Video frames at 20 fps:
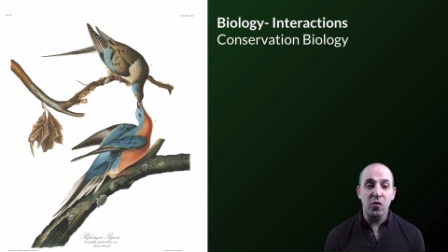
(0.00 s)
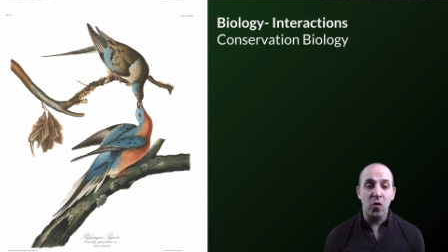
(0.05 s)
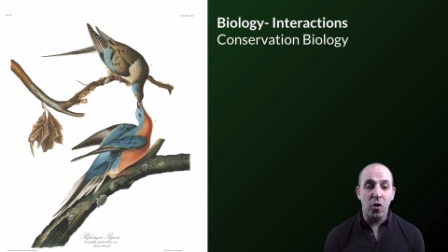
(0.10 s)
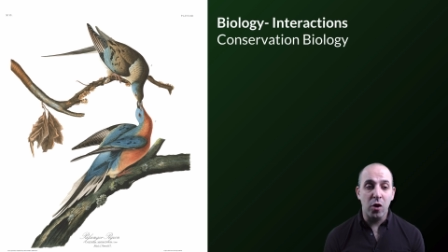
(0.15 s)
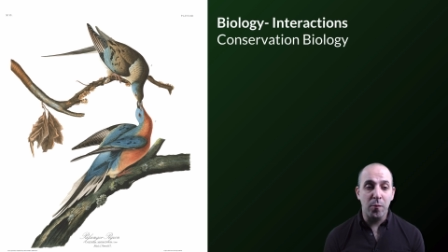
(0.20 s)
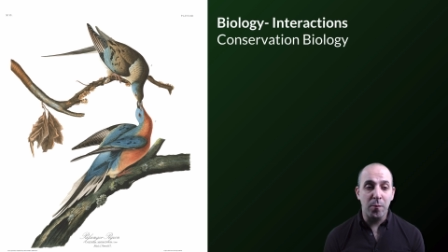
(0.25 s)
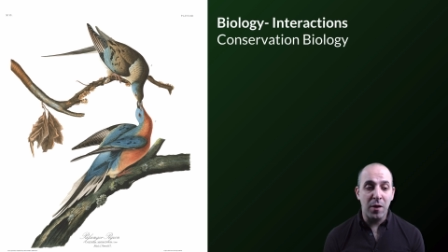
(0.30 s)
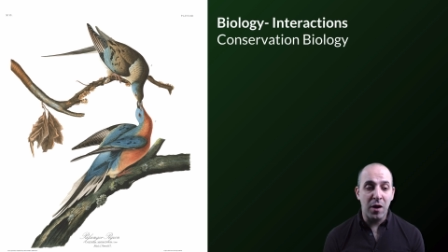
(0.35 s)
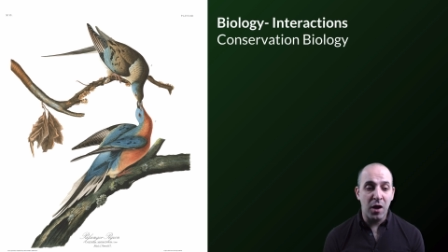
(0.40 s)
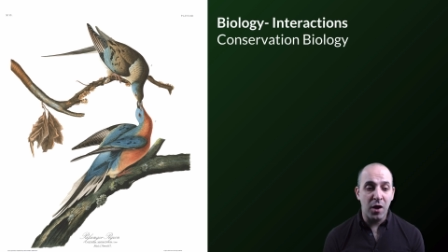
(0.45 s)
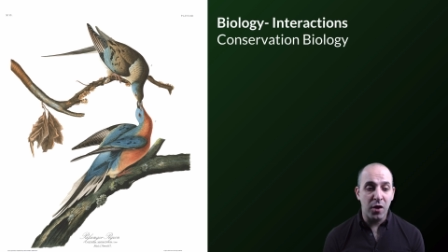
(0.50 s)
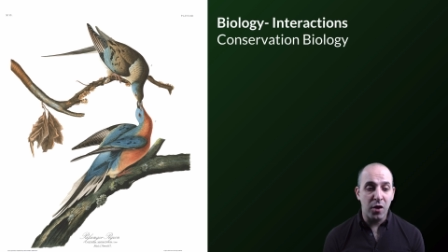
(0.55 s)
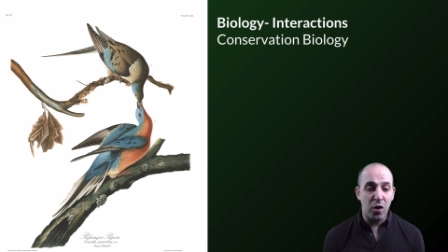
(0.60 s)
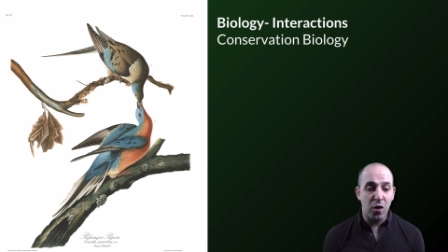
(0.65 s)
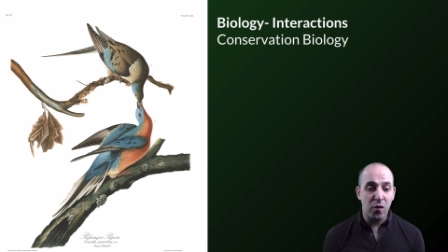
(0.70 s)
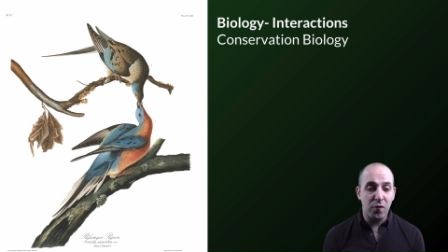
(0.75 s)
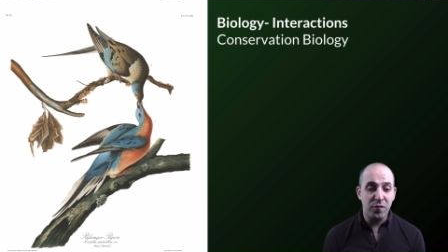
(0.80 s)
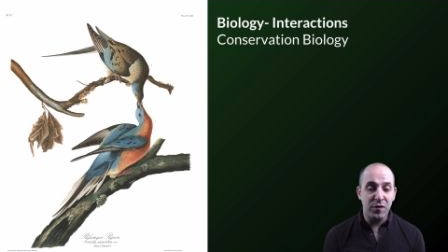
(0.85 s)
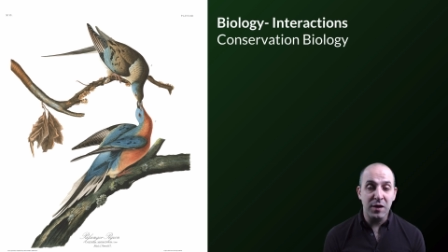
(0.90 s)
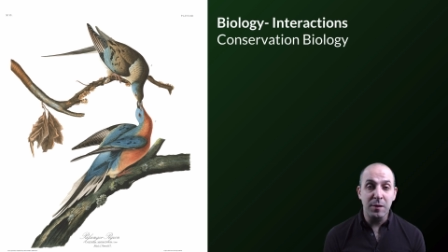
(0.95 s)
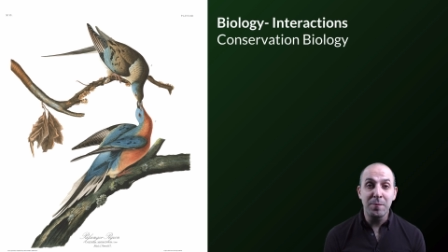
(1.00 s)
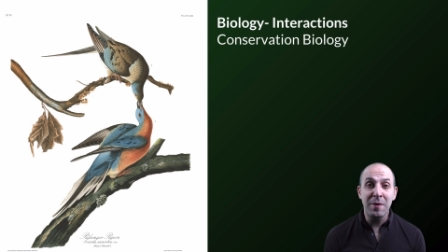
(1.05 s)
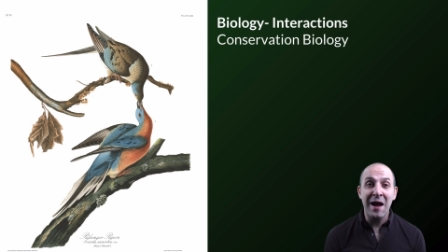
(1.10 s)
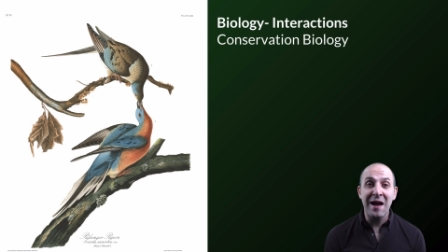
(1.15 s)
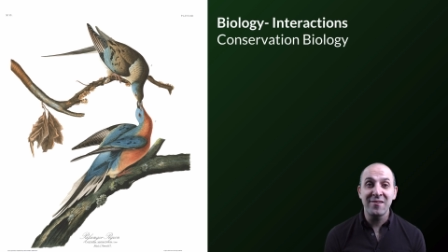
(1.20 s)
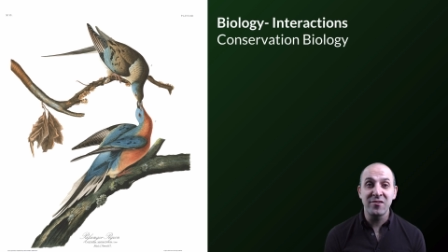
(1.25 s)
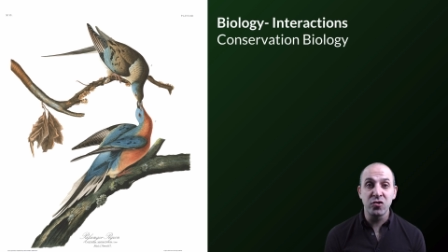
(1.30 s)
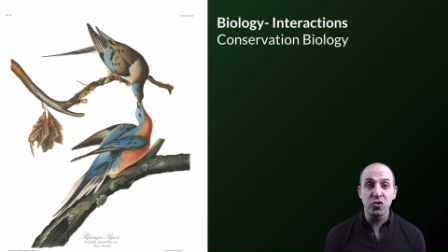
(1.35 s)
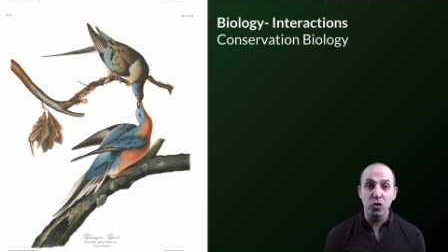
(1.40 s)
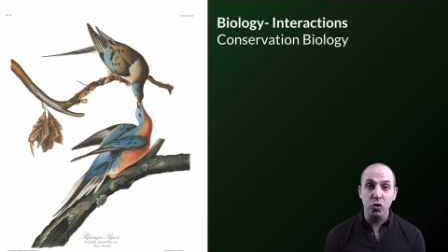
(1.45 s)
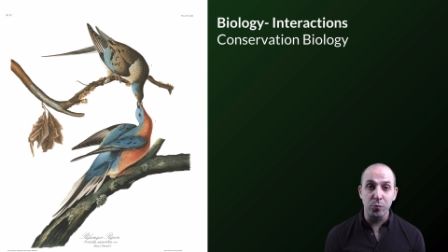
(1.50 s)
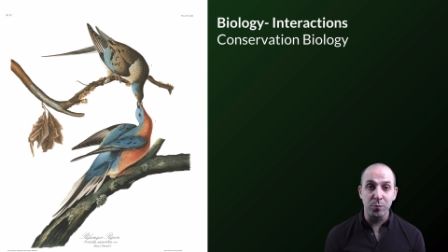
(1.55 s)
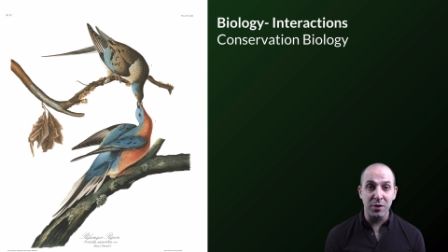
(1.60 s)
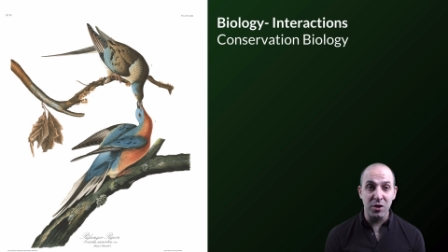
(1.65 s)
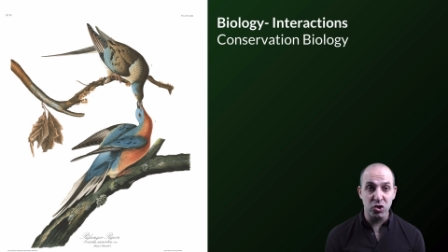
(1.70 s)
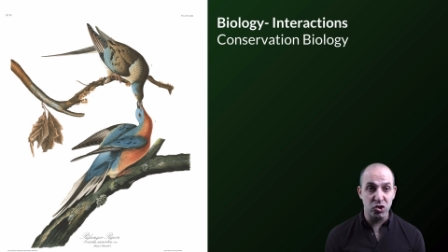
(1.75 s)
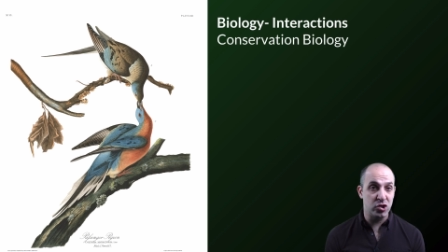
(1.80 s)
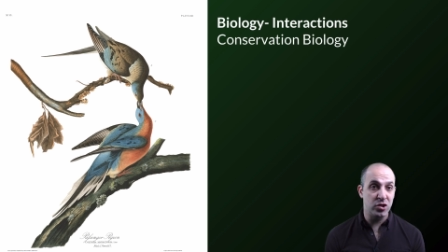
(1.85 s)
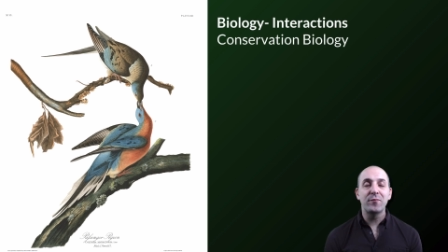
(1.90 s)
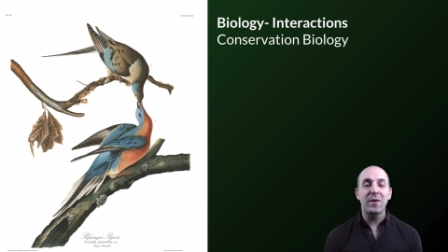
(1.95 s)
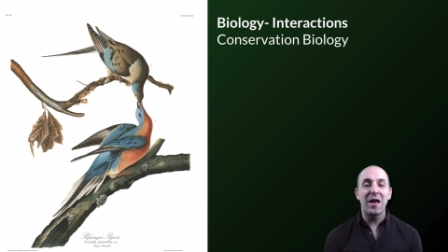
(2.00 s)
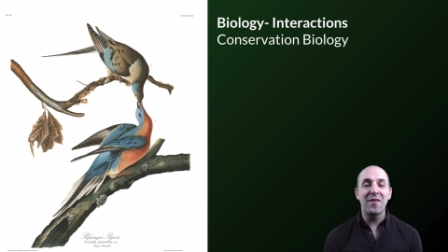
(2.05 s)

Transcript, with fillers: Audubon of the passenger pigeon.